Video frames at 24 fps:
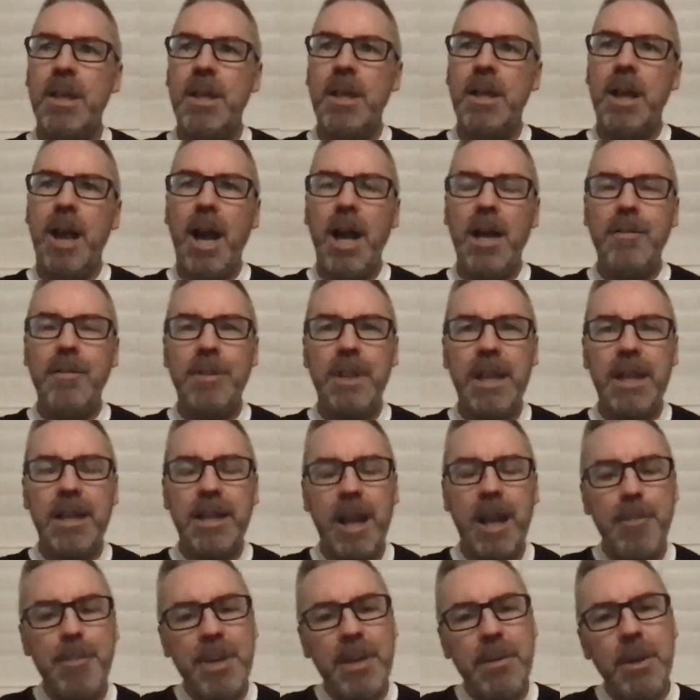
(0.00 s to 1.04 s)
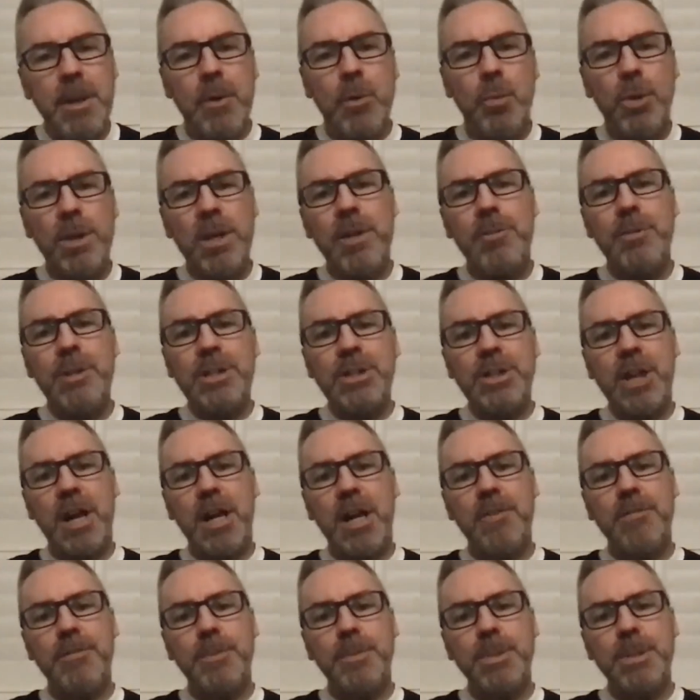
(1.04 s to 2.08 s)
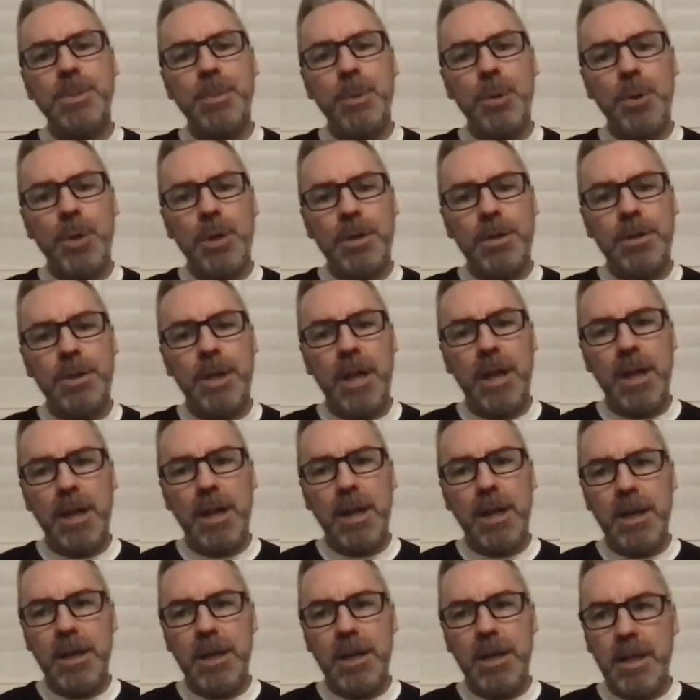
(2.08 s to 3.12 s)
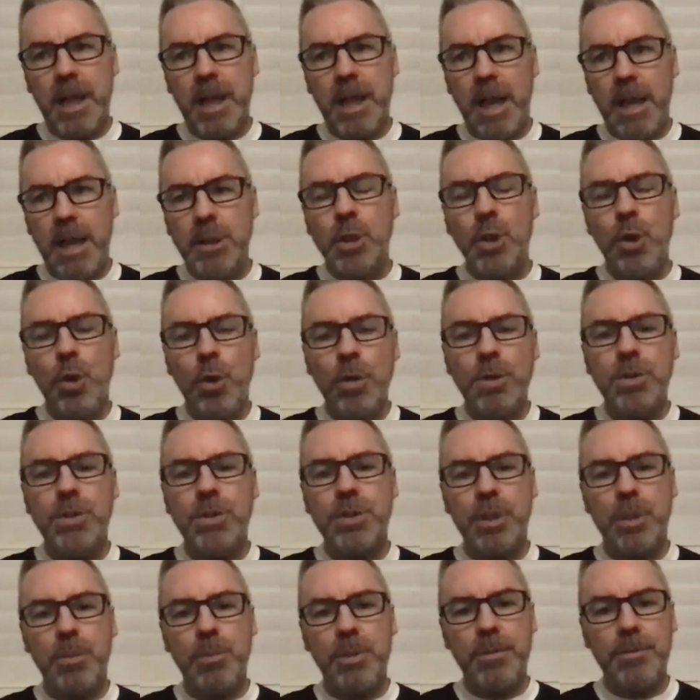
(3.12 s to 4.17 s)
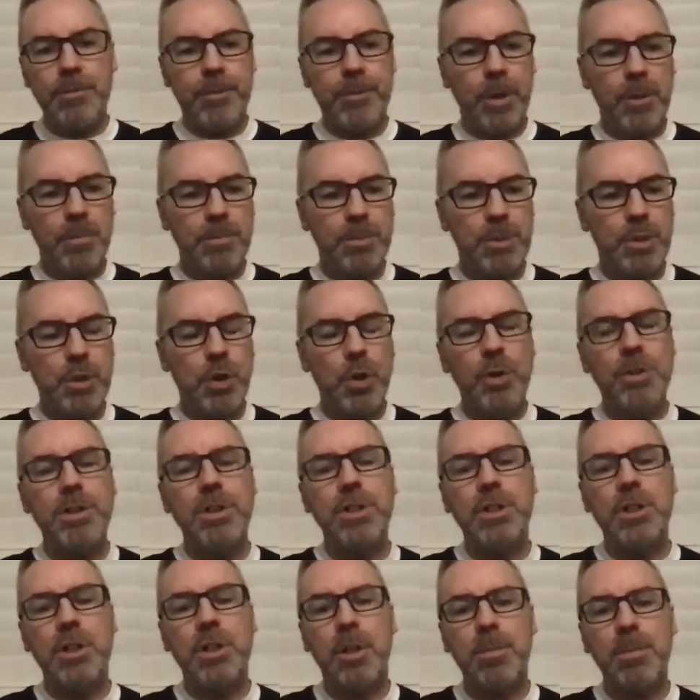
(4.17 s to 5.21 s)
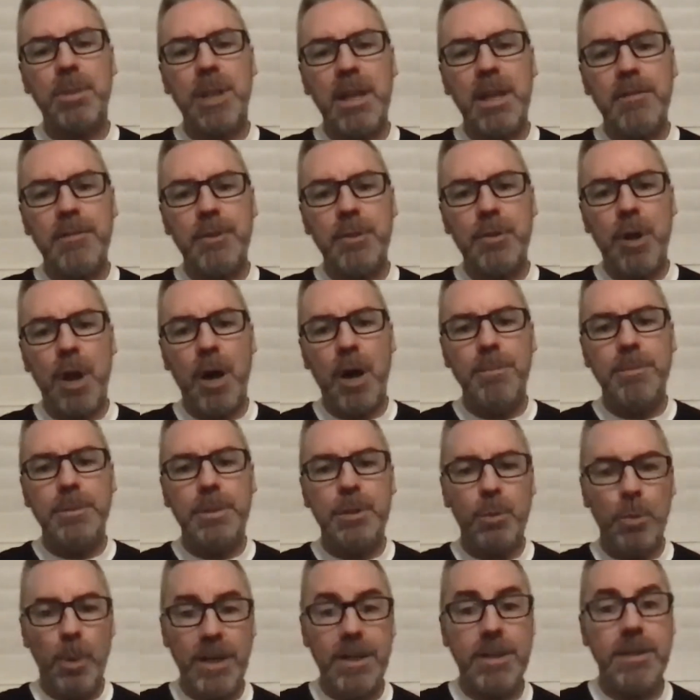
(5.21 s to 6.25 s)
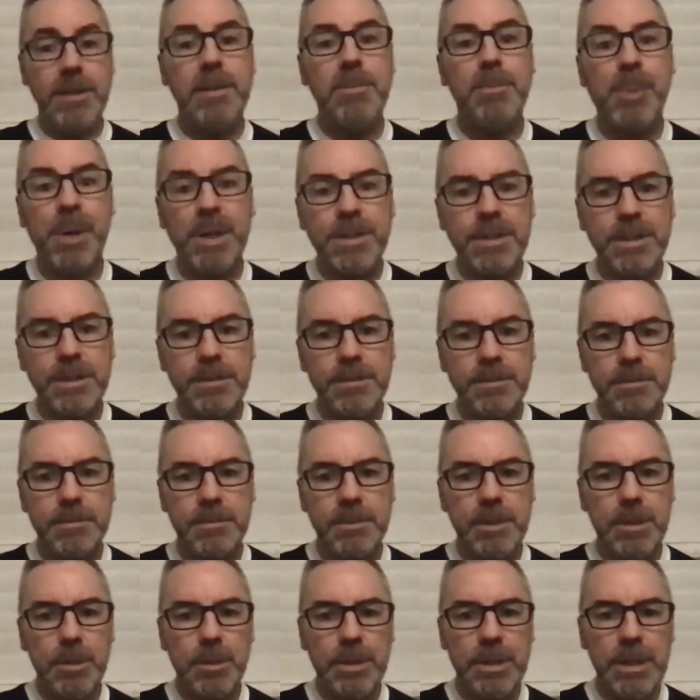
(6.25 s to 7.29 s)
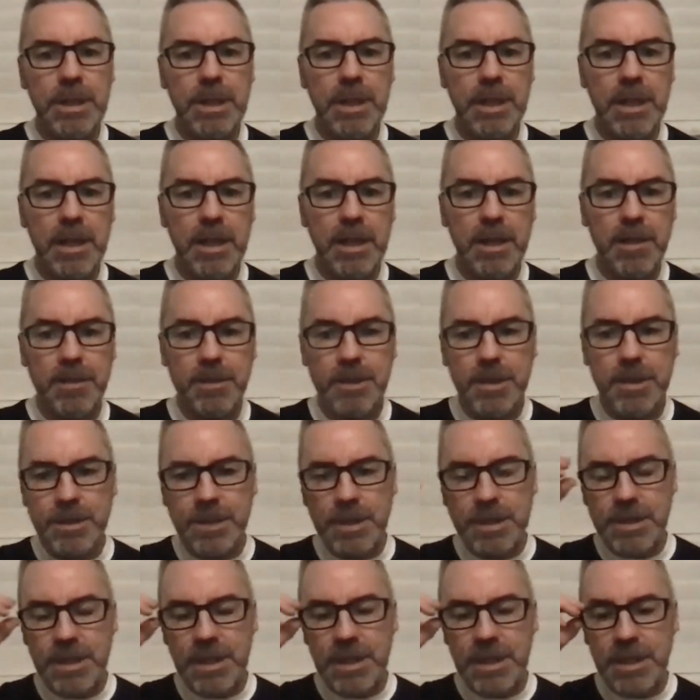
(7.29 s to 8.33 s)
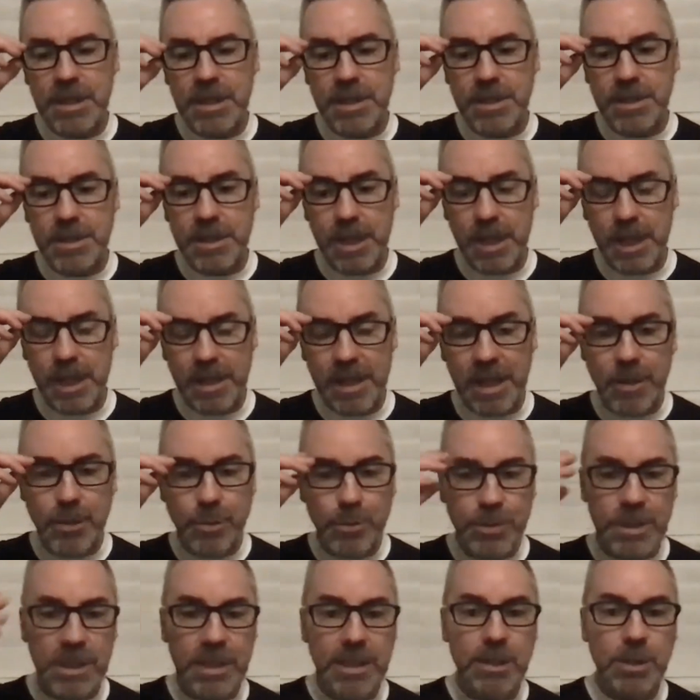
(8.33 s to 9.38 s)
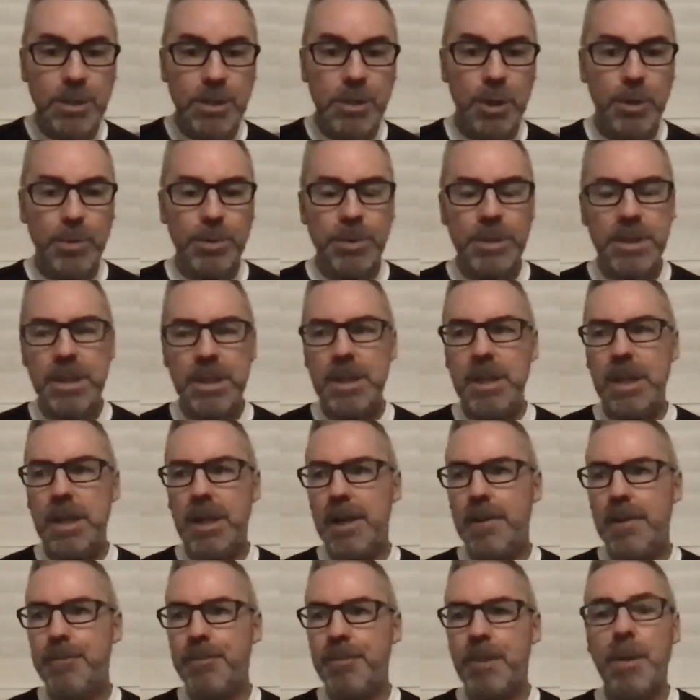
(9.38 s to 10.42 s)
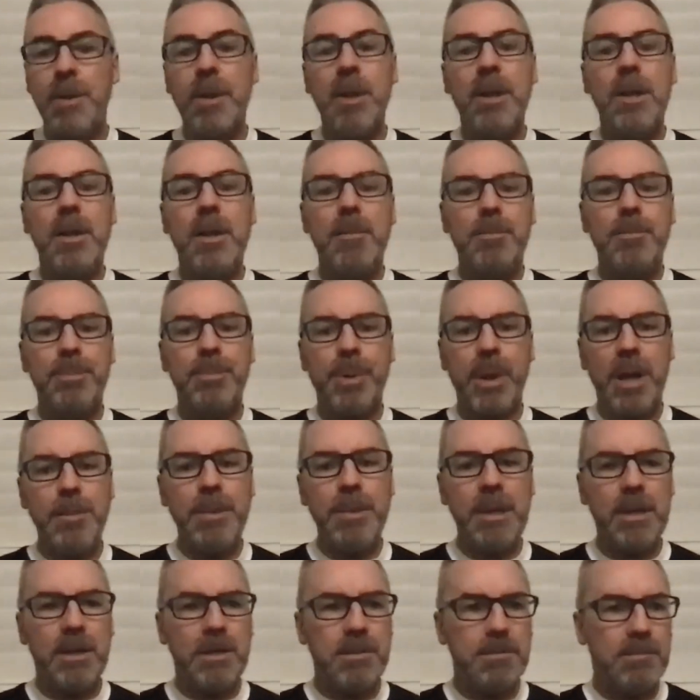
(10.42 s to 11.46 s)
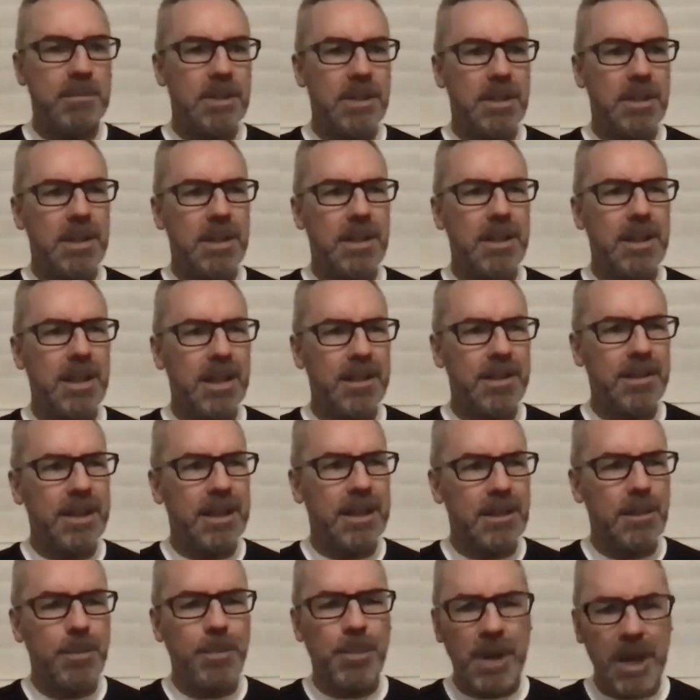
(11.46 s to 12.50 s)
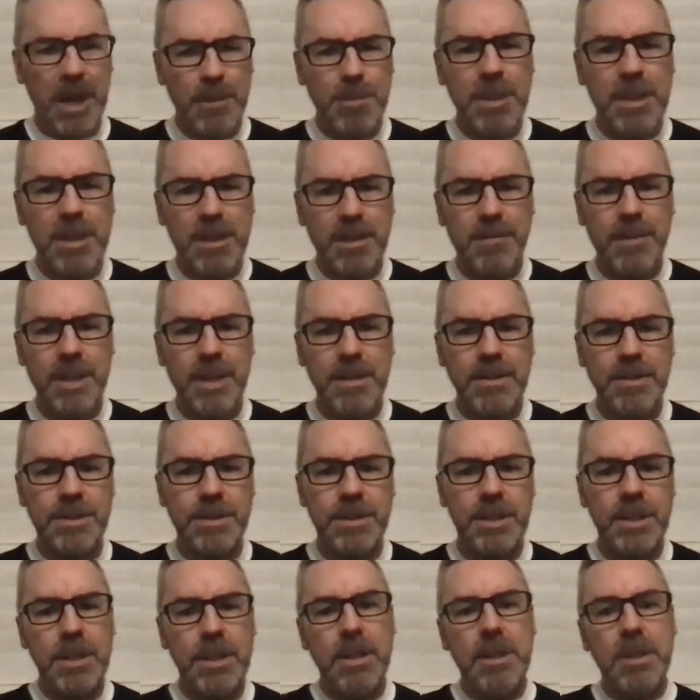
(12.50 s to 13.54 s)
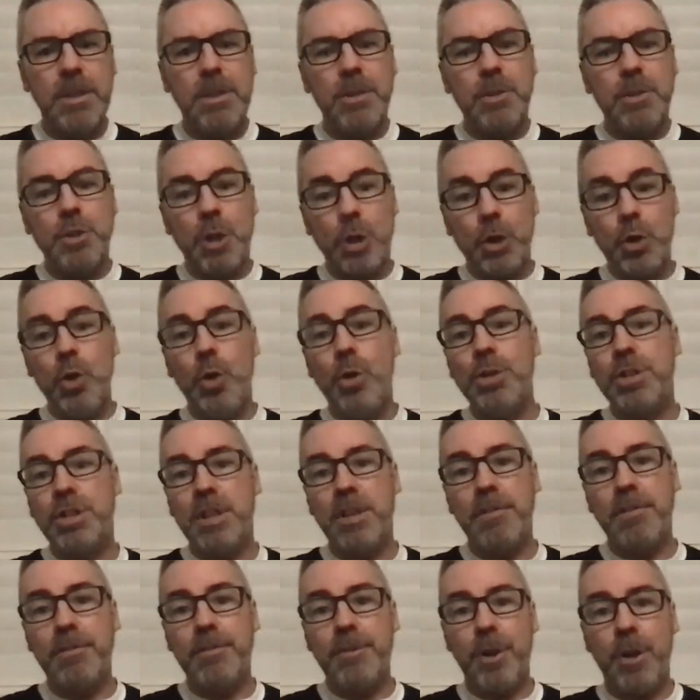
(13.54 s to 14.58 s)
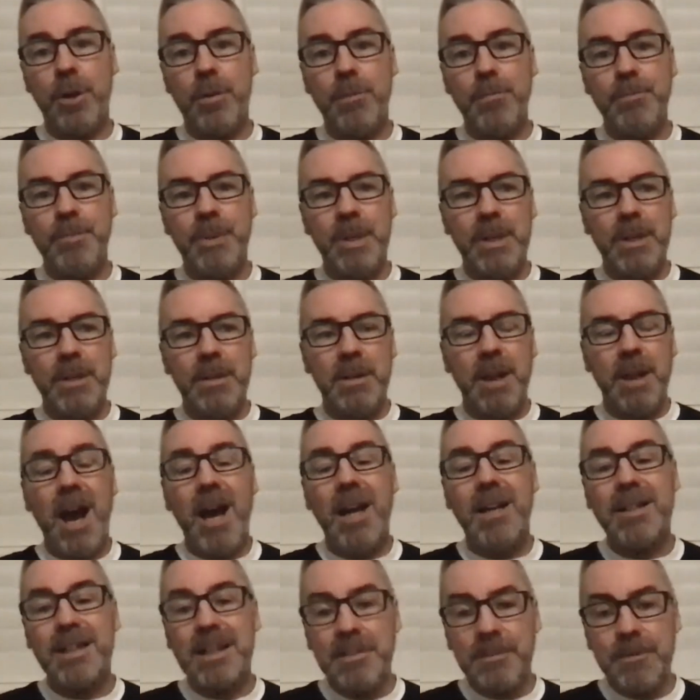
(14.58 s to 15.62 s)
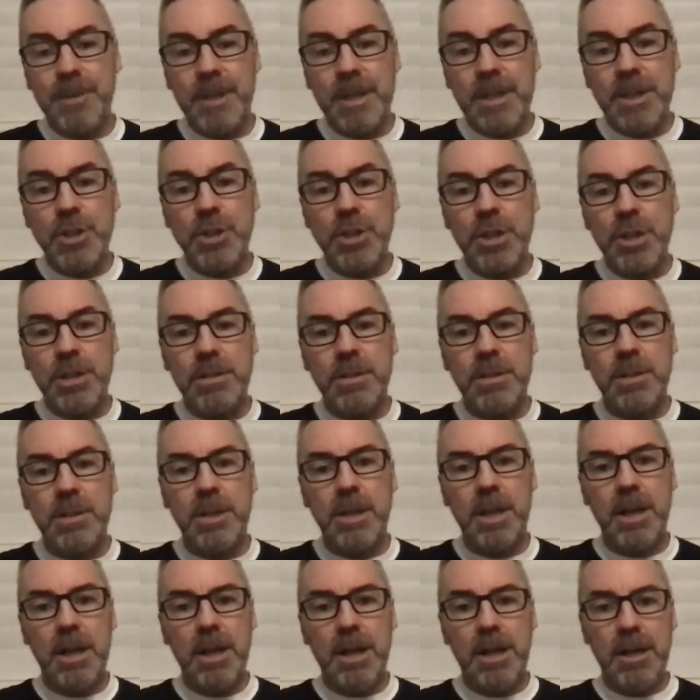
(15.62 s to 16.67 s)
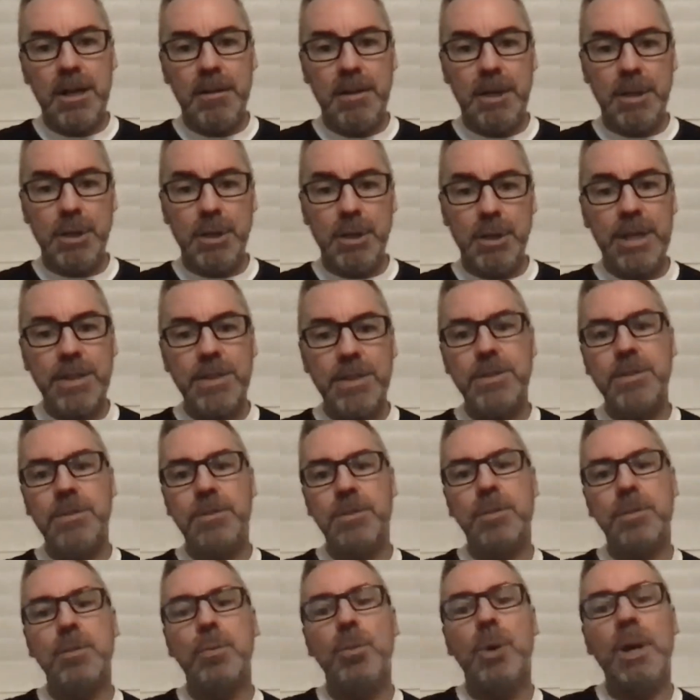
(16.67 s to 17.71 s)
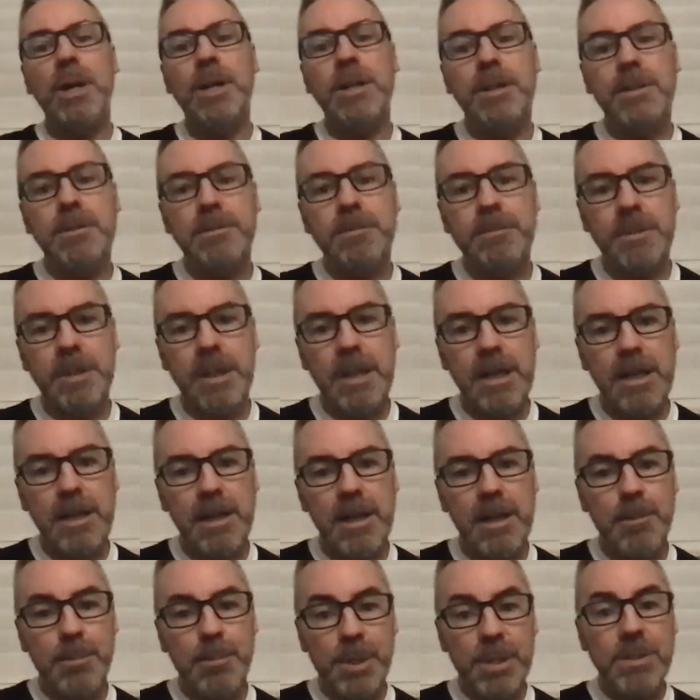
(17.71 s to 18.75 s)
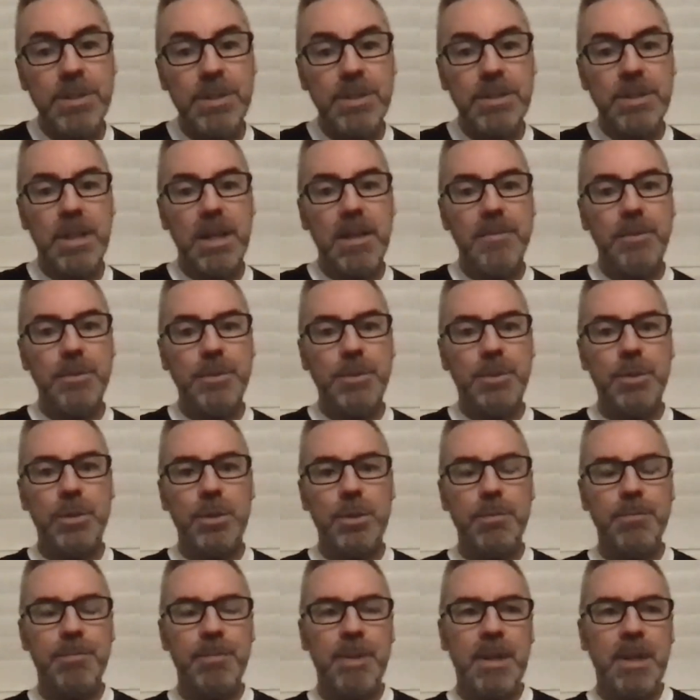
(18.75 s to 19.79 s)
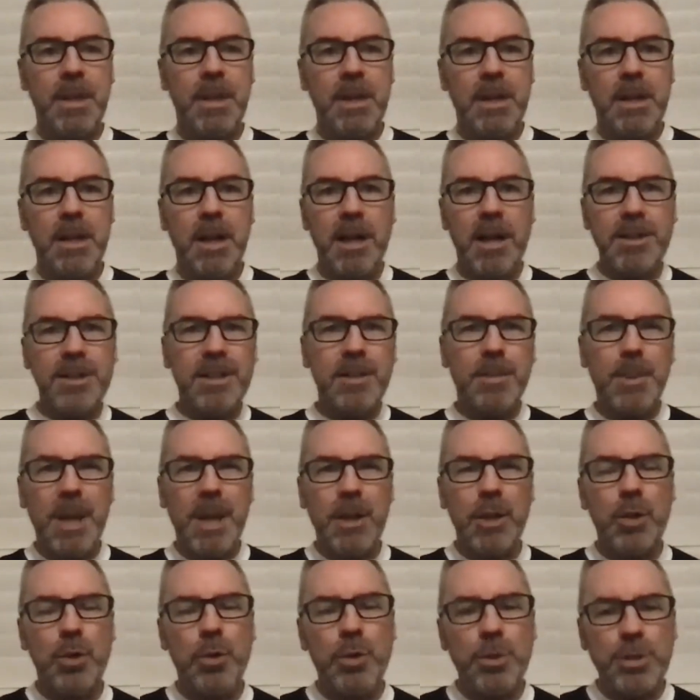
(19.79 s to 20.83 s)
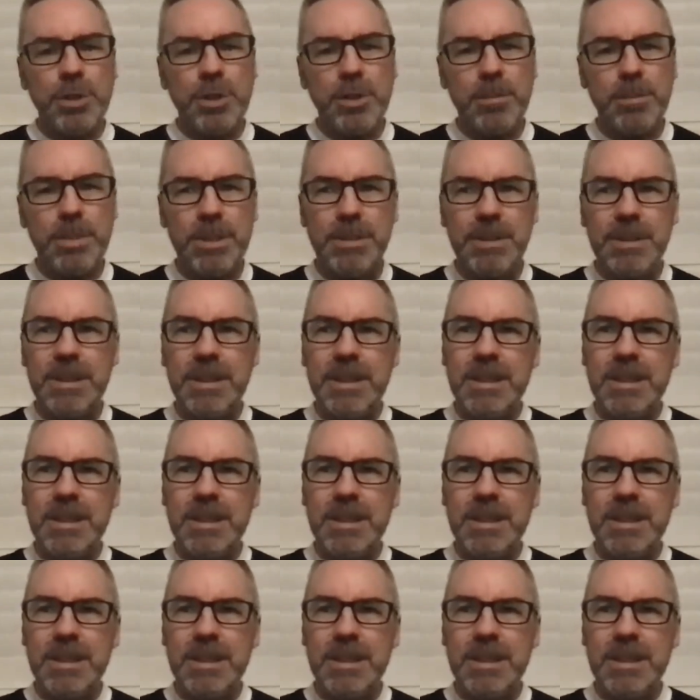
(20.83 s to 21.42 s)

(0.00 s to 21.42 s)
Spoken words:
I've learned. I think when I retired from the sport, I coached someone from Scottish club level up to winning in Britain. There's a series, a national series called the Premier, I think the Premier events. So I coached him from hardly finishing a Scottish race to winning at British level. So I did a bit of coaching, but